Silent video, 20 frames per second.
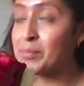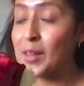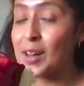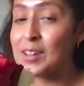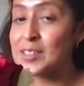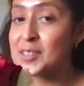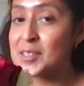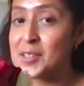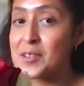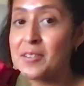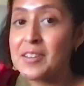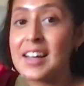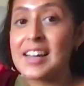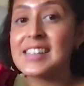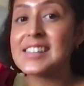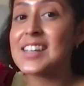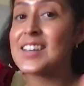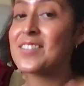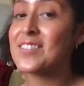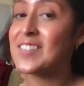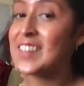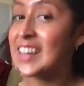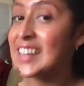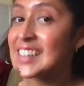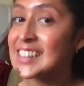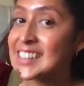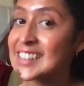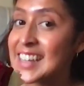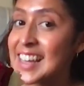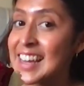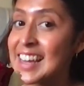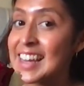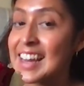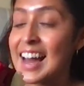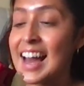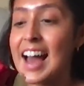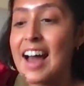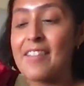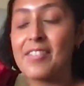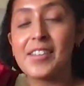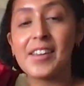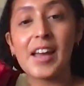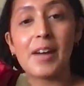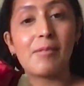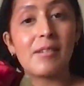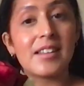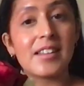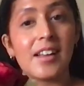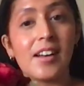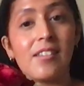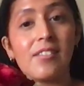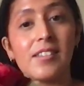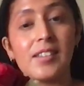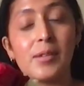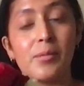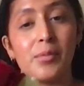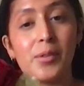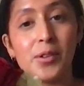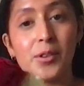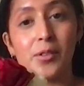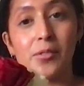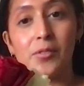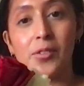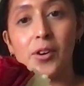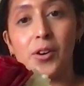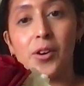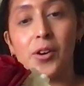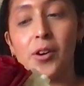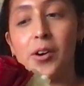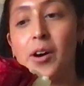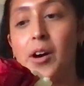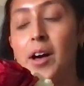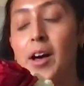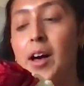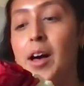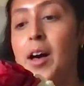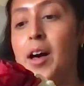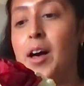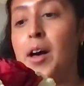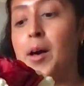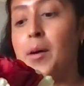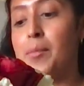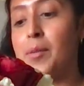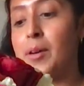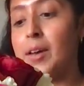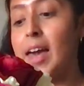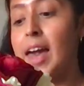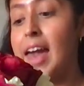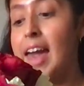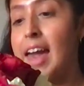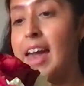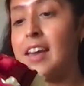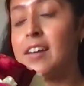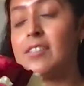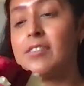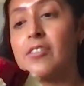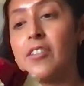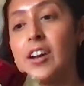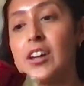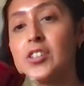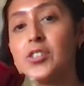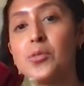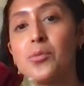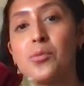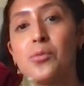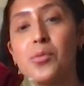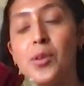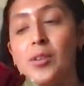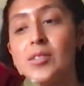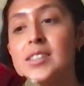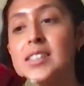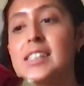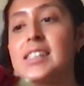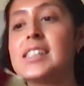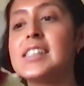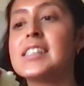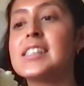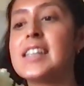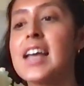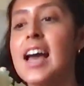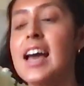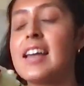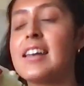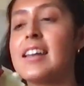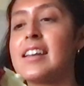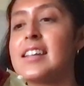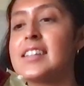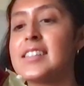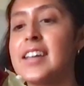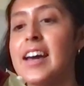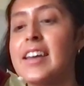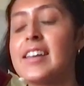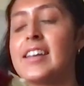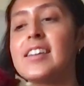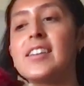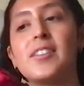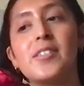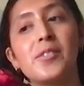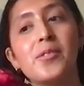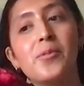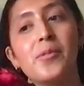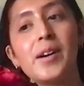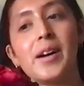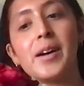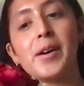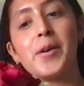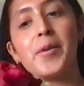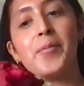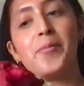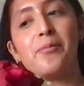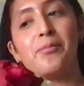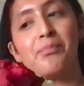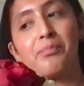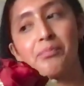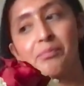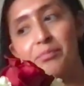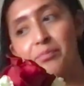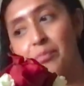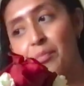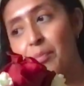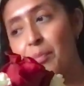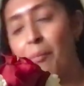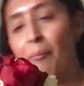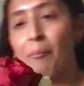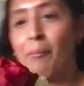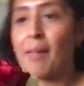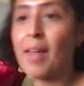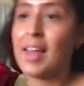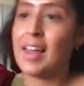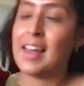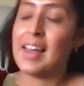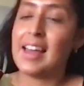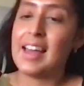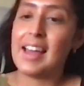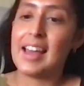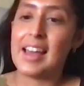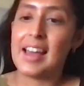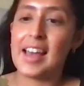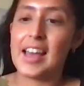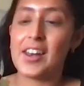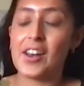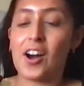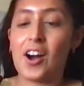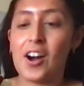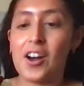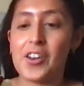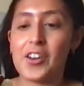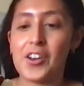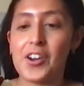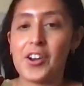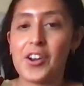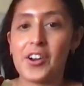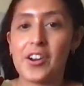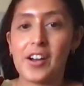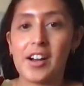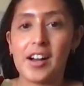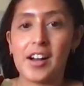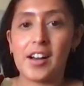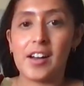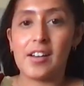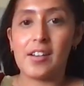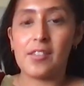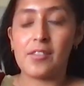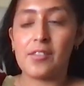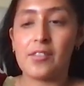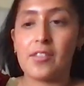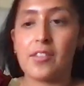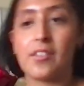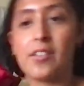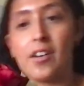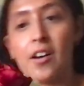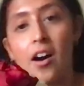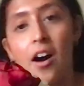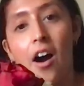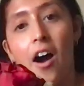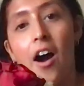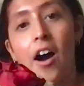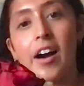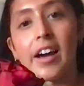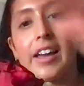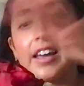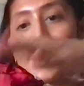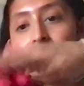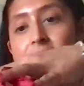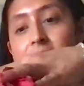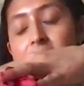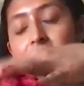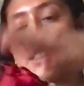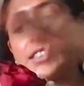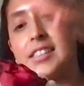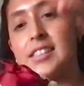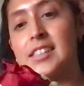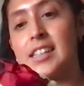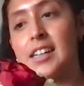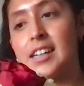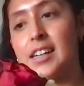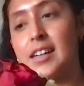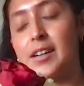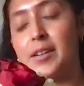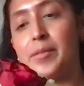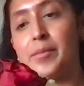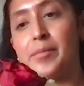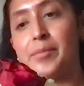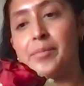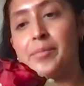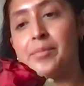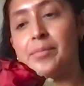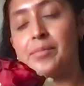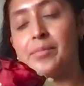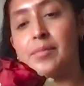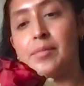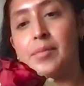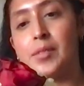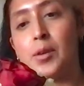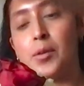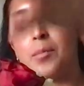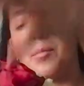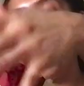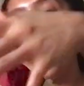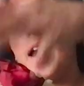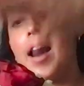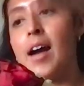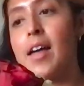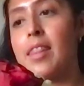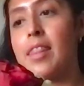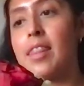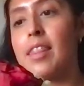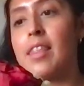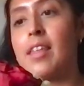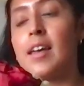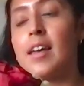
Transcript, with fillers: also known as Venus Day, I have to get myself a beautiful bouquet of fresh roses and I decided, you know what, in honor of August, um, new month,